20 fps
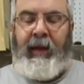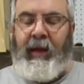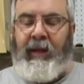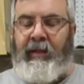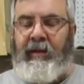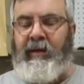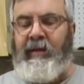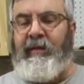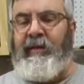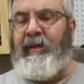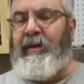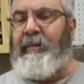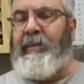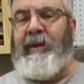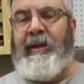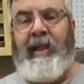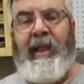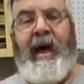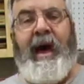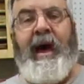there's going to
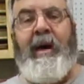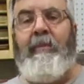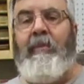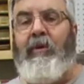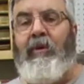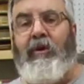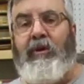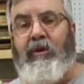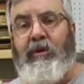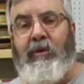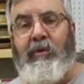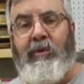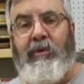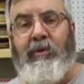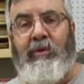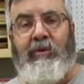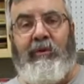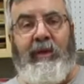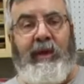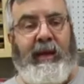be a lot more
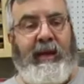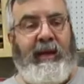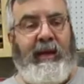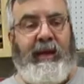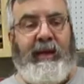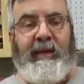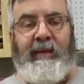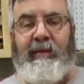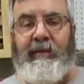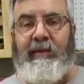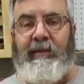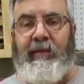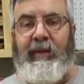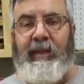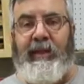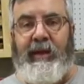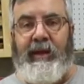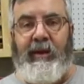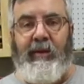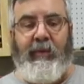tools. I can't do
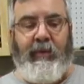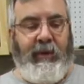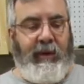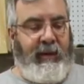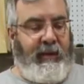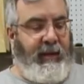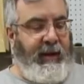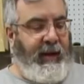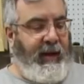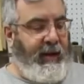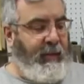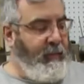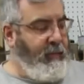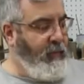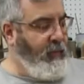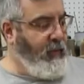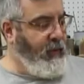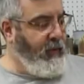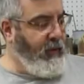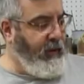everything at one time
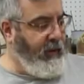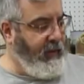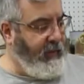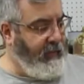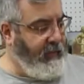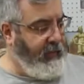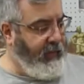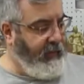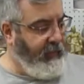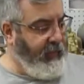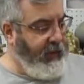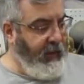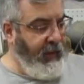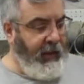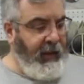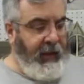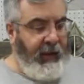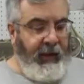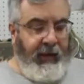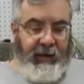with all this stuff.
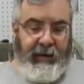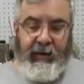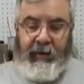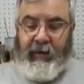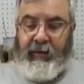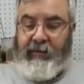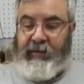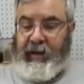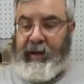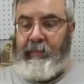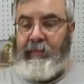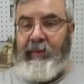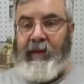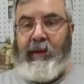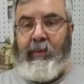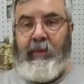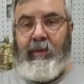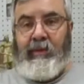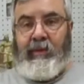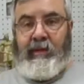You know, same
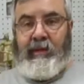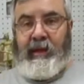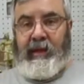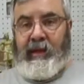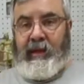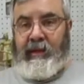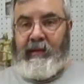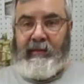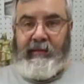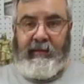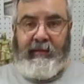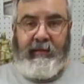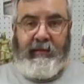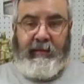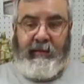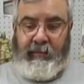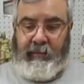thing with these, you know,